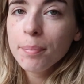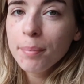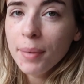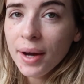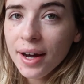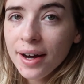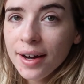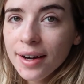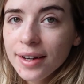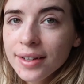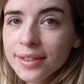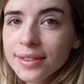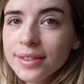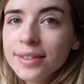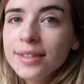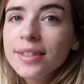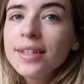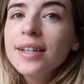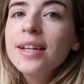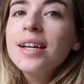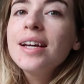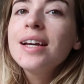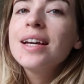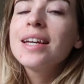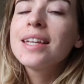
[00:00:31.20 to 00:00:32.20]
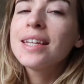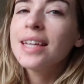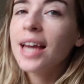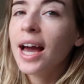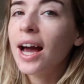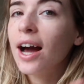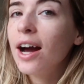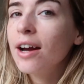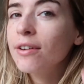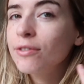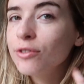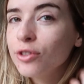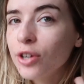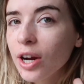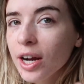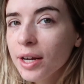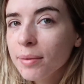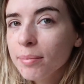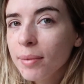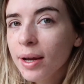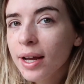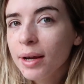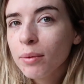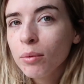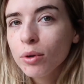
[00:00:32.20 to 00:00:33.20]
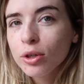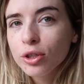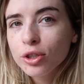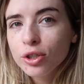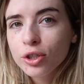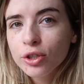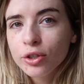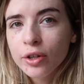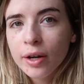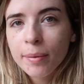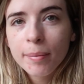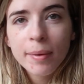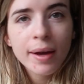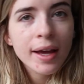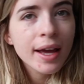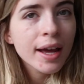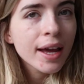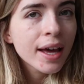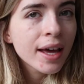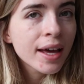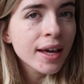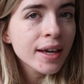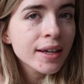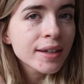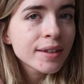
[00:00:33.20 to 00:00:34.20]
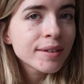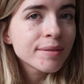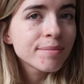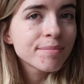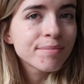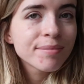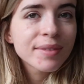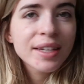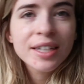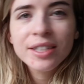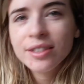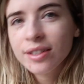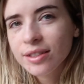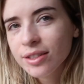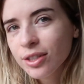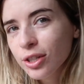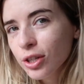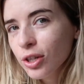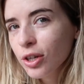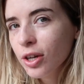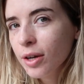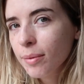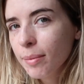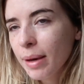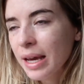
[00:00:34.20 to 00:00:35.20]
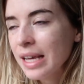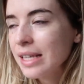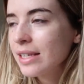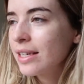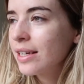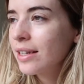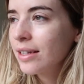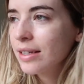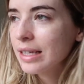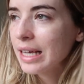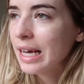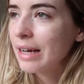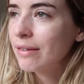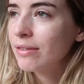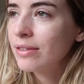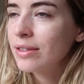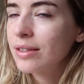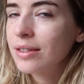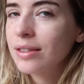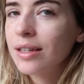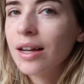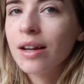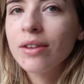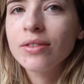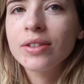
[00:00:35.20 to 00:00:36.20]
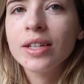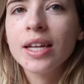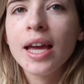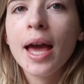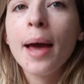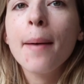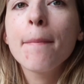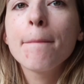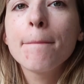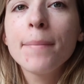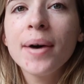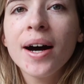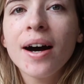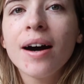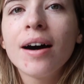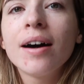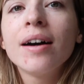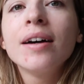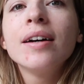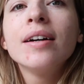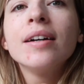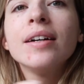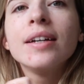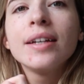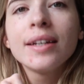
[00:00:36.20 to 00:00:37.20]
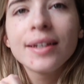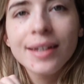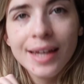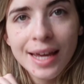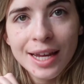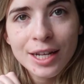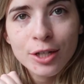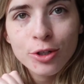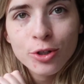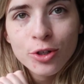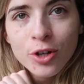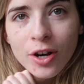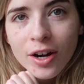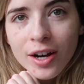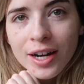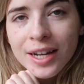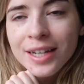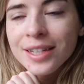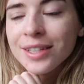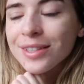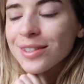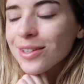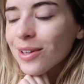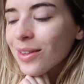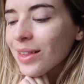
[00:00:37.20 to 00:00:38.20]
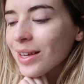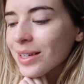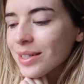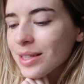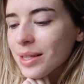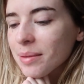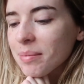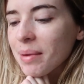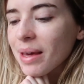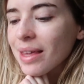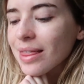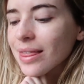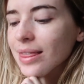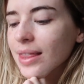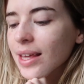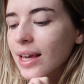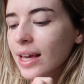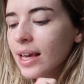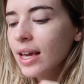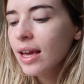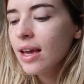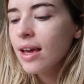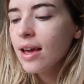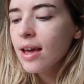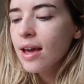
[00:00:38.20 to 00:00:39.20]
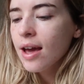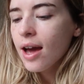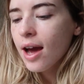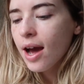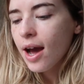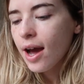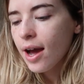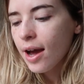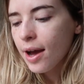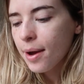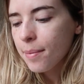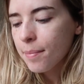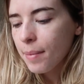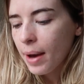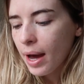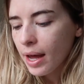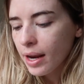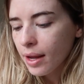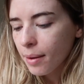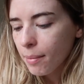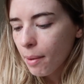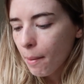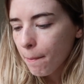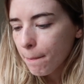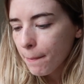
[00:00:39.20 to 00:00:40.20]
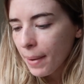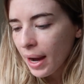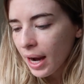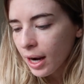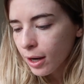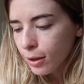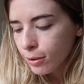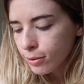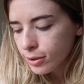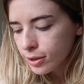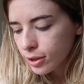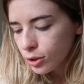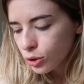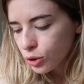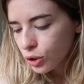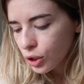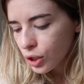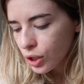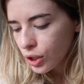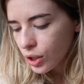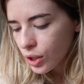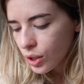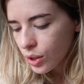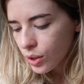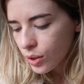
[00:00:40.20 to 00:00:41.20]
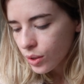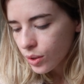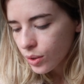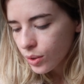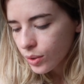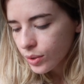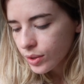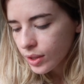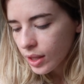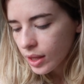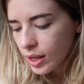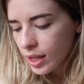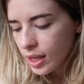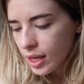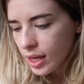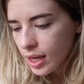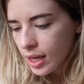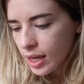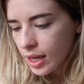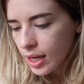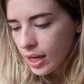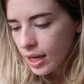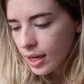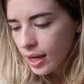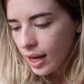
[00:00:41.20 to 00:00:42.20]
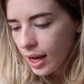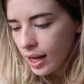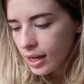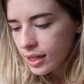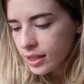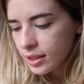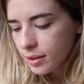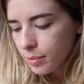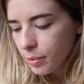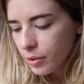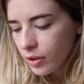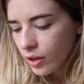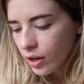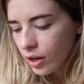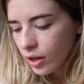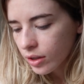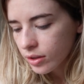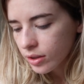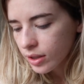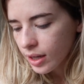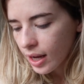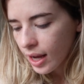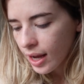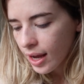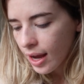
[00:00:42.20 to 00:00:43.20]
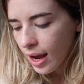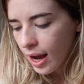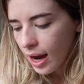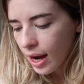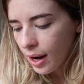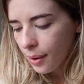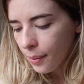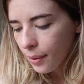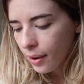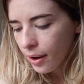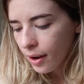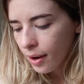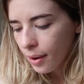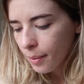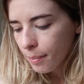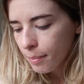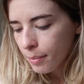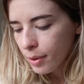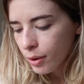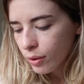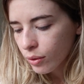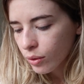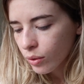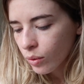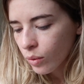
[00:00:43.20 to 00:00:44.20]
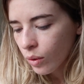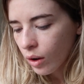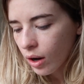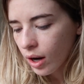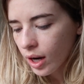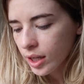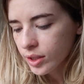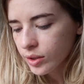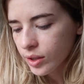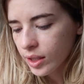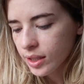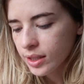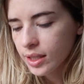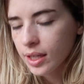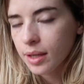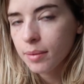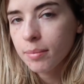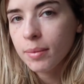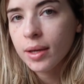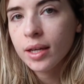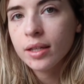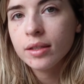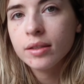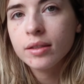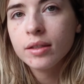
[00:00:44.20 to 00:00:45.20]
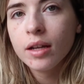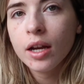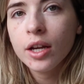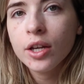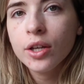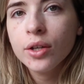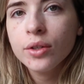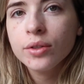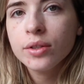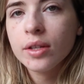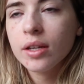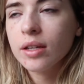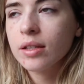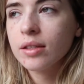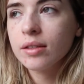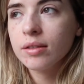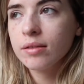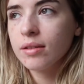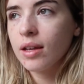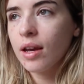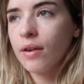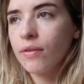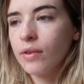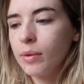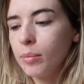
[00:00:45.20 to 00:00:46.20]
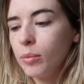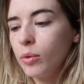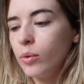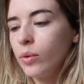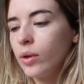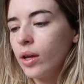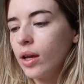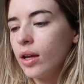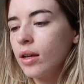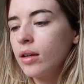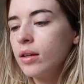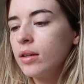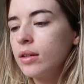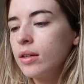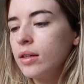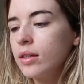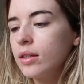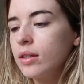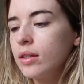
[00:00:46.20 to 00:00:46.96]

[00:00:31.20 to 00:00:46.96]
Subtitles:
But yeah, I've dried my washed and dried my hair. It doesn't look amazing because I haven't styled it yet, but it's dried, so that's the main thing. And I'm about to use the Elizabeth Arden 8-Hour Miracle Hydrating Mist. I use this every morning